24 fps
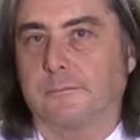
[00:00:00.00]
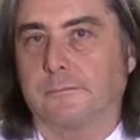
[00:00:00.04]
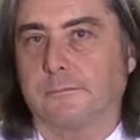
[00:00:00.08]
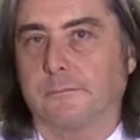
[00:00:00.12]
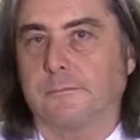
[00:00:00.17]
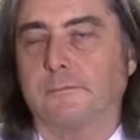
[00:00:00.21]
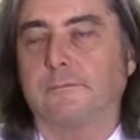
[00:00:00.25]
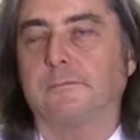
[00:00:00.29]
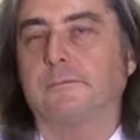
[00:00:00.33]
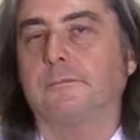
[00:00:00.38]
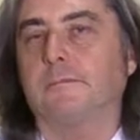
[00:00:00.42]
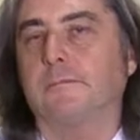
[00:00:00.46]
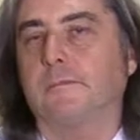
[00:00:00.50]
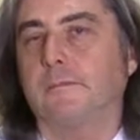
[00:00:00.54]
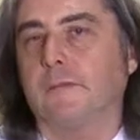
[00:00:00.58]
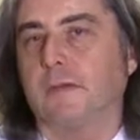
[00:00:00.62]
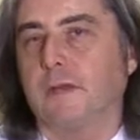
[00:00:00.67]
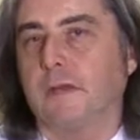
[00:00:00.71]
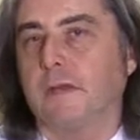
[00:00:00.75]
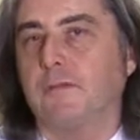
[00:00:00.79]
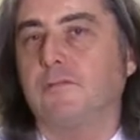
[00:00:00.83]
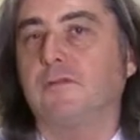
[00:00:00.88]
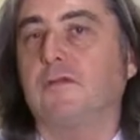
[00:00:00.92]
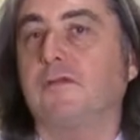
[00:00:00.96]
Mm -hmm.
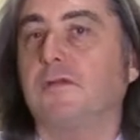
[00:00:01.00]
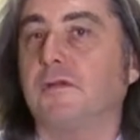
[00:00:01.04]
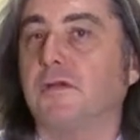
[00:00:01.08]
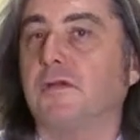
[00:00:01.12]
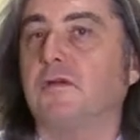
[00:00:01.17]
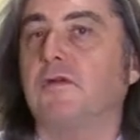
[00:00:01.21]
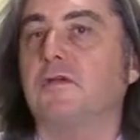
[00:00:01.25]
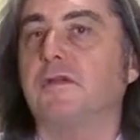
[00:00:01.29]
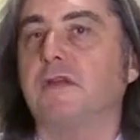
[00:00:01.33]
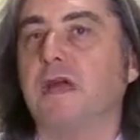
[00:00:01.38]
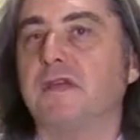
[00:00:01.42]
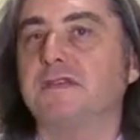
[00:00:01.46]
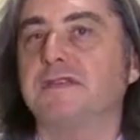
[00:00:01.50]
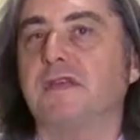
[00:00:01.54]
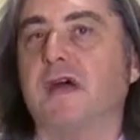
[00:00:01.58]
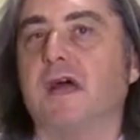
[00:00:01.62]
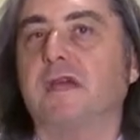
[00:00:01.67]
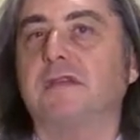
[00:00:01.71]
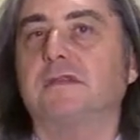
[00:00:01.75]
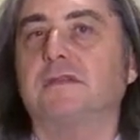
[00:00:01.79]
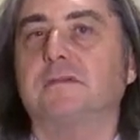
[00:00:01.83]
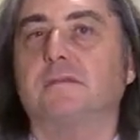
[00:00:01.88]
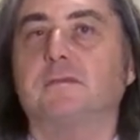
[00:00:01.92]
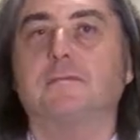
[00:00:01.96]
If you recognize
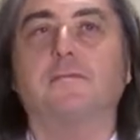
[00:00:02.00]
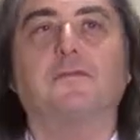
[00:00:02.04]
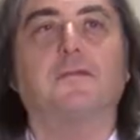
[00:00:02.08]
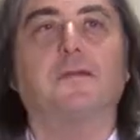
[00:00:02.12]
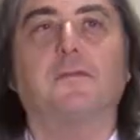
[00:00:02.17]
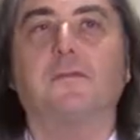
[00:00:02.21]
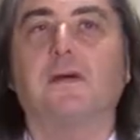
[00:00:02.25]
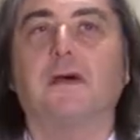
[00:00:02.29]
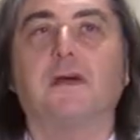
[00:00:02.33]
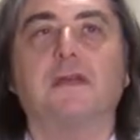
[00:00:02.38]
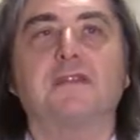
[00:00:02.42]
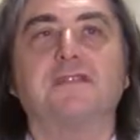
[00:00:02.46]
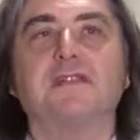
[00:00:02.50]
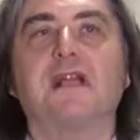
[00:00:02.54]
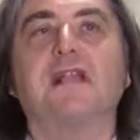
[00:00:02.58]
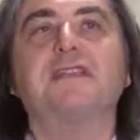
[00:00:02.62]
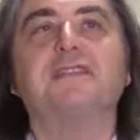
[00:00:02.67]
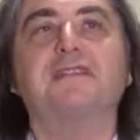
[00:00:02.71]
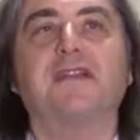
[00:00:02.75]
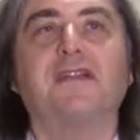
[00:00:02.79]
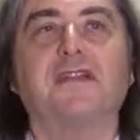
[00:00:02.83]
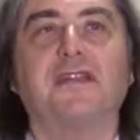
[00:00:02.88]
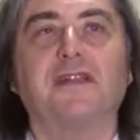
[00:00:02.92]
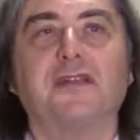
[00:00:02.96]
that from a
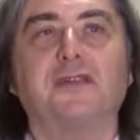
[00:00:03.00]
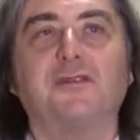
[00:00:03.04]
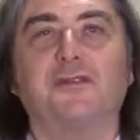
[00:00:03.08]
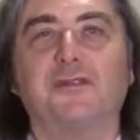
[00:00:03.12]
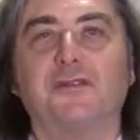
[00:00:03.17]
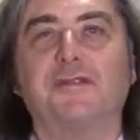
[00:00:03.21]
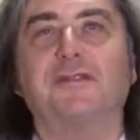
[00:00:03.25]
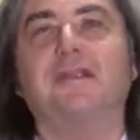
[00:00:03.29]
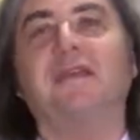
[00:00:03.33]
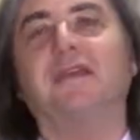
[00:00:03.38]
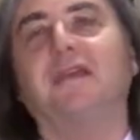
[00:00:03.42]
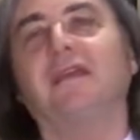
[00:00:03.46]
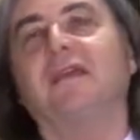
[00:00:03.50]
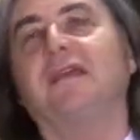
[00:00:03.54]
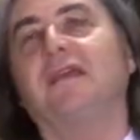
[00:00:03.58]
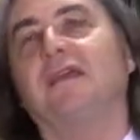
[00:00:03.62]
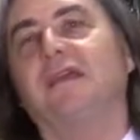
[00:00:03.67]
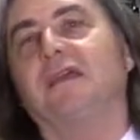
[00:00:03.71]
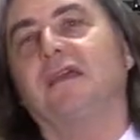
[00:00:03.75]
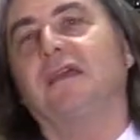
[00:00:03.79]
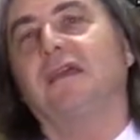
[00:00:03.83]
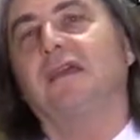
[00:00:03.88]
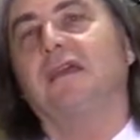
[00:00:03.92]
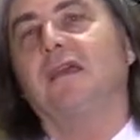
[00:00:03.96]
salsa record,
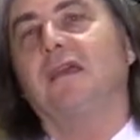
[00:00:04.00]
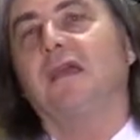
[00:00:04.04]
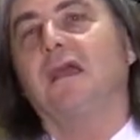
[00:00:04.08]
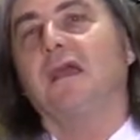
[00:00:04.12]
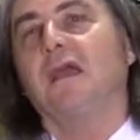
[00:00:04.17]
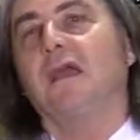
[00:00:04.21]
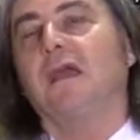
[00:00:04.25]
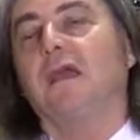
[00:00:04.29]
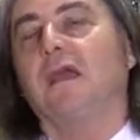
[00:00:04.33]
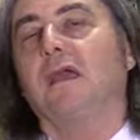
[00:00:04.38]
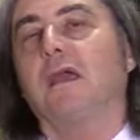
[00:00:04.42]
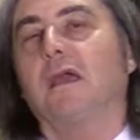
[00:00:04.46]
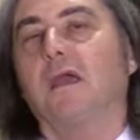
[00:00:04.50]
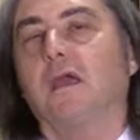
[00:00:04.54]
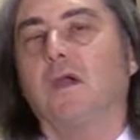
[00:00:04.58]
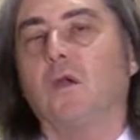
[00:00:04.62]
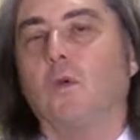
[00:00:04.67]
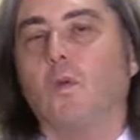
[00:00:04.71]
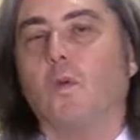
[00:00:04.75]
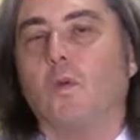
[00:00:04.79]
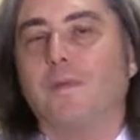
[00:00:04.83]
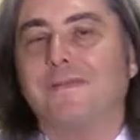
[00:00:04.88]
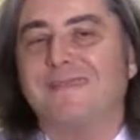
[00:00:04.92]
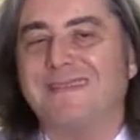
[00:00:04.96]
uh,
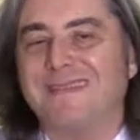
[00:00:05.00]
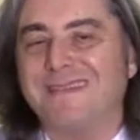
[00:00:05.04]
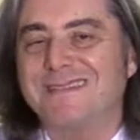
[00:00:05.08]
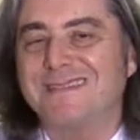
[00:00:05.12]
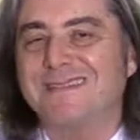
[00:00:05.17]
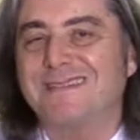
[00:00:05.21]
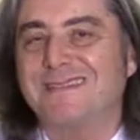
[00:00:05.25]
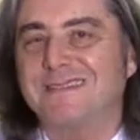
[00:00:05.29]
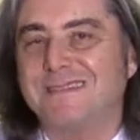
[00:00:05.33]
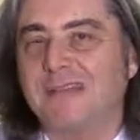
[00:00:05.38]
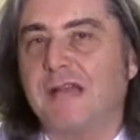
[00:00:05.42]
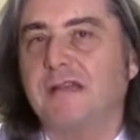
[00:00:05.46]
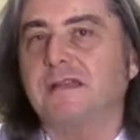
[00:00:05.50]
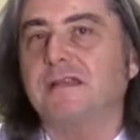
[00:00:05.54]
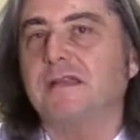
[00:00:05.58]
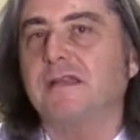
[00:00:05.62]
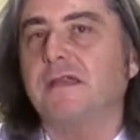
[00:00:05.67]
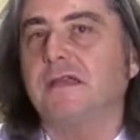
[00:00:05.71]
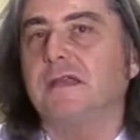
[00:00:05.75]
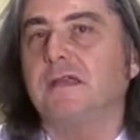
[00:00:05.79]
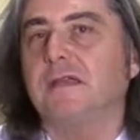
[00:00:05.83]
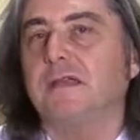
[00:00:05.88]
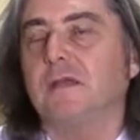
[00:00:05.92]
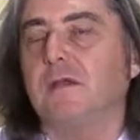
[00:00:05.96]
uh, this is
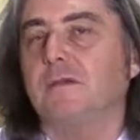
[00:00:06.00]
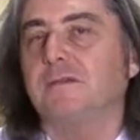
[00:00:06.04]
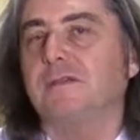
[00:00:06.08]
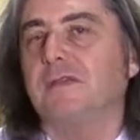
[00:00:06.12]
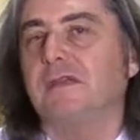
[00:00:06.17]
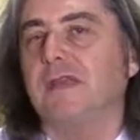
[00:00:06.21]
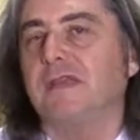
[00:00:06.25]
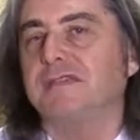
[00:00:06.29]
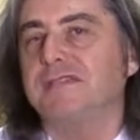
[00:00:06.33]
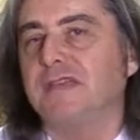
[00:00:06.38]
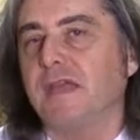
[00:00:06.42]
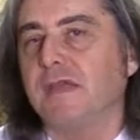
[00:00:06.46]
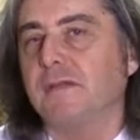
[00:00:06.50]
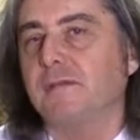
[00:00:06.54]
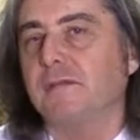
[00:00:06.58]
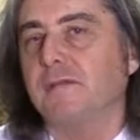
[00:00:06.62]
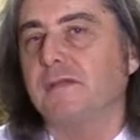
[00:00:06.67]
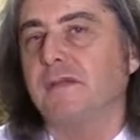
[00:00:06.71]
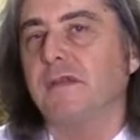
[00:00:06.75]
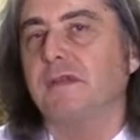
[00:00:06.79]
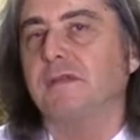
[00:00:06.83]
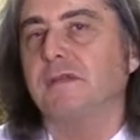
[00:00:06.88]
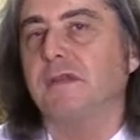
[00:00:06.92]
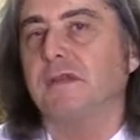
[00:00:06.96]
exactly the same
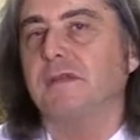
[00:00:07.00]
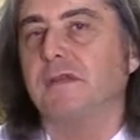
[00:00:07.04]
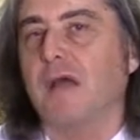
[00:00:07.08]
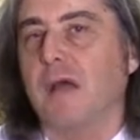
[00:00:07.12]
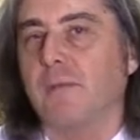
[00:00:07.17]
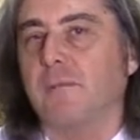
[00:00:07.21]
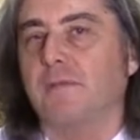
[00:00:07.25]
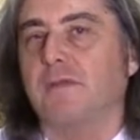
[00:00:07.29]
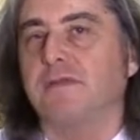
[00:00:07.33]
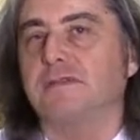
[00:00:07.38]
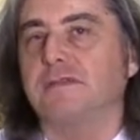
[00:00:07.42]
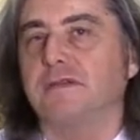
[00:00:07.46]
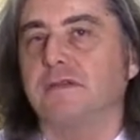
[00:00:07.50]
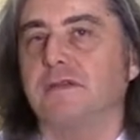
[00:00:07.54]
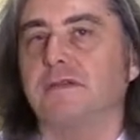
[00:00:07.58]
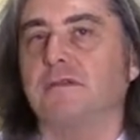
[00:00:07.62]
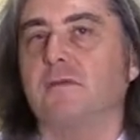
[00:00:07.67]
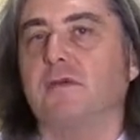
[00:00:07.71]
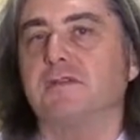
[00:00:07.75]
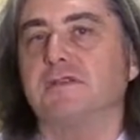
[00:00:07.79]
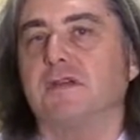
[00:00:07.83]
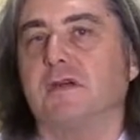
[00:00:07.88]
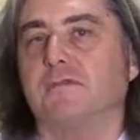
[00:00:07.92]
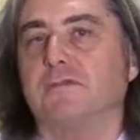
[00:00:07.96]
thing that happens in
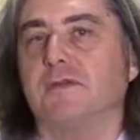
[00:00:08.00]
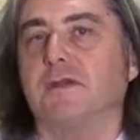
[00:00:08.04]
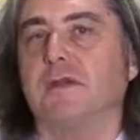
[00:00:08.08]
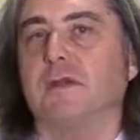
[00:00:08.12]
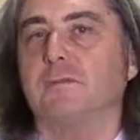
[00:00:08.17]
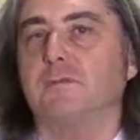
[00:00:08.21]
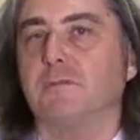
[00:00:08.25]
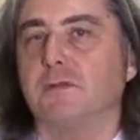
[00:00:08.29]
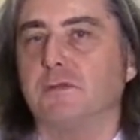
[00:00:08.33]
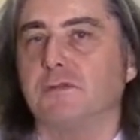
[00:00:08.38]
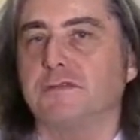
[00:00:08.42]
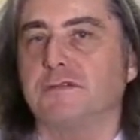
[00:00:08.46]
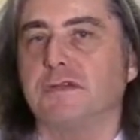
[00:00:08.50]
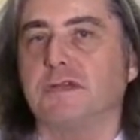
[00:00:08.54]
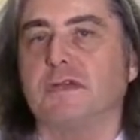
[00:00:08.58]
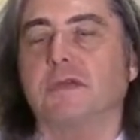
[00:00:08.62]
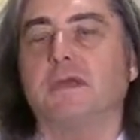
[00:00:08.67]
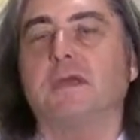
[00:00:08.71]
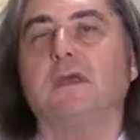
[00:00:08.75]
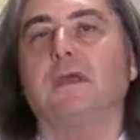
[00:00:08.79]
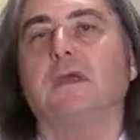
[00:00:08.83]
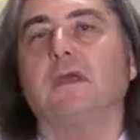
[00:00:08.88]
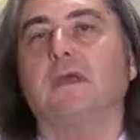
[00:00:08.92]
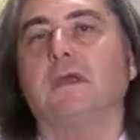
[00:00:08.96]
West African music
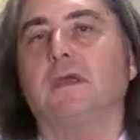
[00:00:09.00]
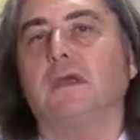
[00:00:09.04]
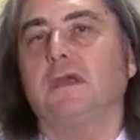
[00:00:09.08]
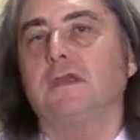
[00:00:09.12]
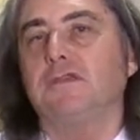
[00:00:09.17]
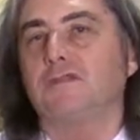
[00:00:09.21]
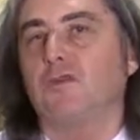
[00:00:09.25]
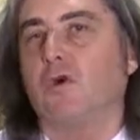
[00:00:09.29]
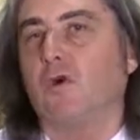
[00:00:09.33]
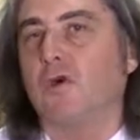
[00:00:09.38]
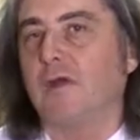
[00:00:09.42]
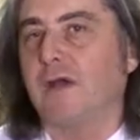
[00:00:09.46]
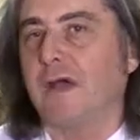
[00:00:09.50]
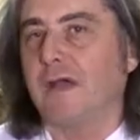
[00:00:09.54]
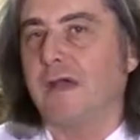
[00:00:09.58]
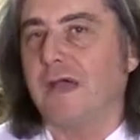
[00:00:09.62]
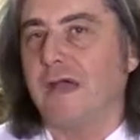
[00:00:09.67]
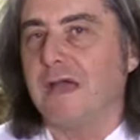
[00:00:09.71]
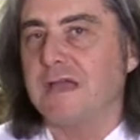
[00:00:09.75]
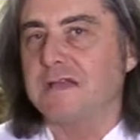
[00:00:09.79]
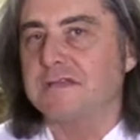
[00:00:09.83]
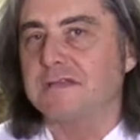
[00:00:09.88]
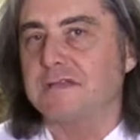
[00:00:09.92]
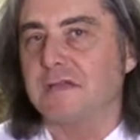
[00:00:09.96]
is
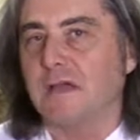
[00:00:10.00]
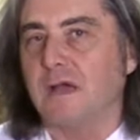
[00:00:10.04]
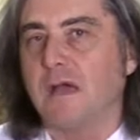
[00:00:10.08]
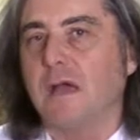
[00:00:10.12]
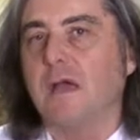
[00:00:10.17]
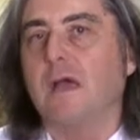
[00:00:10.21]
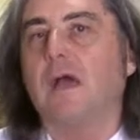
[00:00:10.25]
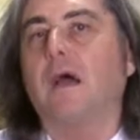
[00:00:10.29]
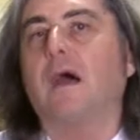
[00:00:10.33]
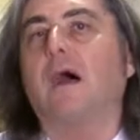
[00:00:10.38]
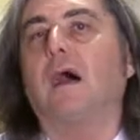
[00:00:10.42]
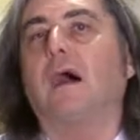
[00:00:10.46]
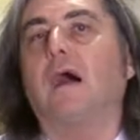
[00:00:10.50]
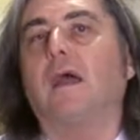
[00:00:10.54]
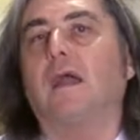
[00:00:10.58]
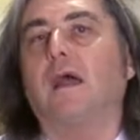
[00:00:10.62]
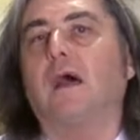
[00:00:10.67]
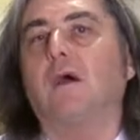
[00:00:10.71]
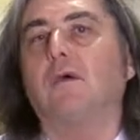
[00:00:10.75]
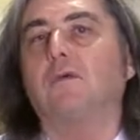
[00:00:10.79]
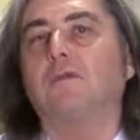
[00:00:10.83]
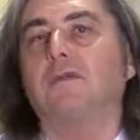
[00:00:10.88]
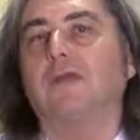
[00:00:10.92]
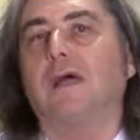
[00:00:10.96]
organized
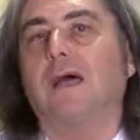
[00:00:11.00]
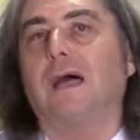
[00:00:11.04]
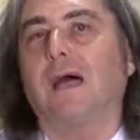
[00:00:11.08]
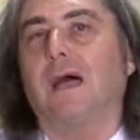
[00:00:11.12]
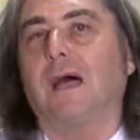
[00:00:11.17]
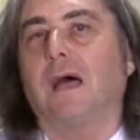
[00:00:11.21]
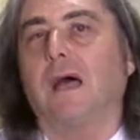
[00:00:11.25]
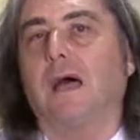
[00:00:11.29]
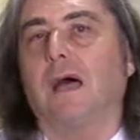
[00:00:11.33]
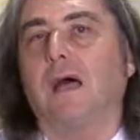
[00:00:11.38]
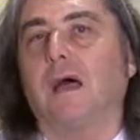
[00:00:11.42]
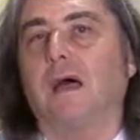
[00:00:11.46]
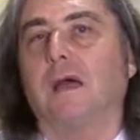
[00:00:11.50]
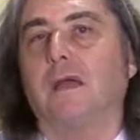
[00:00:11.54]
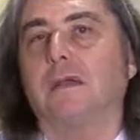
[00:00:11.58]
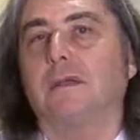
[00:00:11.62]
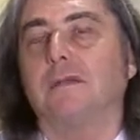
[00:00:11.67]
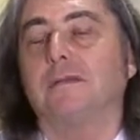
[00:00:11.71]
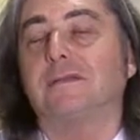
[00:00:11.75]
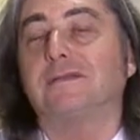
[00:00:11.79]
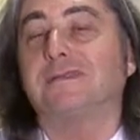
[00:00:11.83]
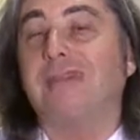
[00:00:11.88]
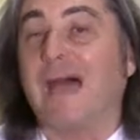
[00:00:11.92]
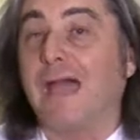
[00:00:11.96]
around a
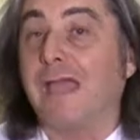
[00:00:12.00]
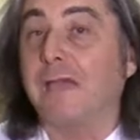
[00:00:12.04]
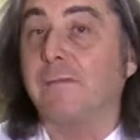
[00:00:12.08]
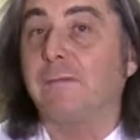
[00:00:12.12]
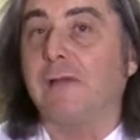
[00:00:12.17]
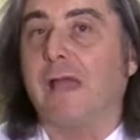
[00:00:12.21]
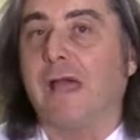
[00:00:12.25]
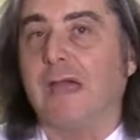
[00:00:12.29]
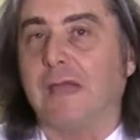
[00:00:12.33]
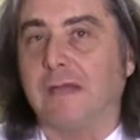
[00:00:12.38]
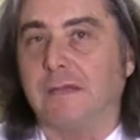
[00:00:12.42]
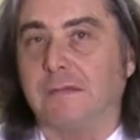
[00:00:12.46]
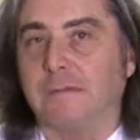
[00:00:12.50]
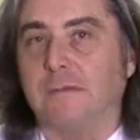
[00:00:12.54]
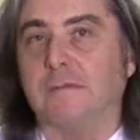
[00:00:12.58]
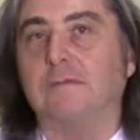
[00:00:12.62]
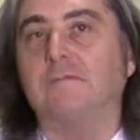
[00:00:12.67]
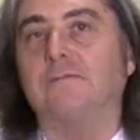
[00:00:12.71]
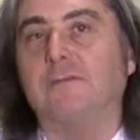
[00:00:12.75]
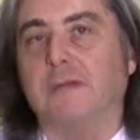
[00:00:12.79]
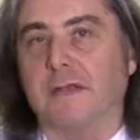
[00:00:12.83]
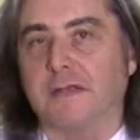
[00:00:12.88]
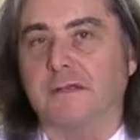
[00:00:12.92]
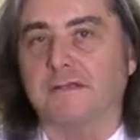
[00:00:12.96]
timeline.
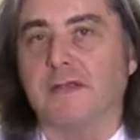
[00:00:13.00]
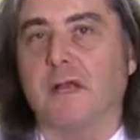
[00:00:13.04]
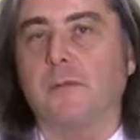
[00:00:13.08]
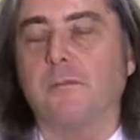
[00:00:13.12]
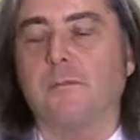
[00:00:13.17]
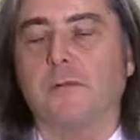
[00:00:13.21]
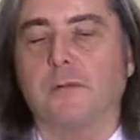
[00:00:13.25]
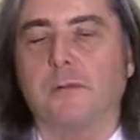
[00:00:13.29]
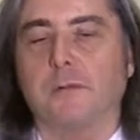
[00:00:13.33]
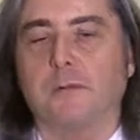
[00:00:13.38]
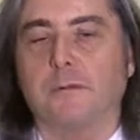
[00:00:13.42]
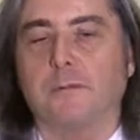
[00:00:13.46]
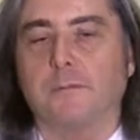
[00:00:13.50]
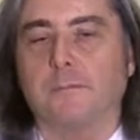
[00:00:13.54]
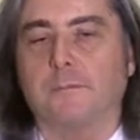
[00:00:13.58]
For example,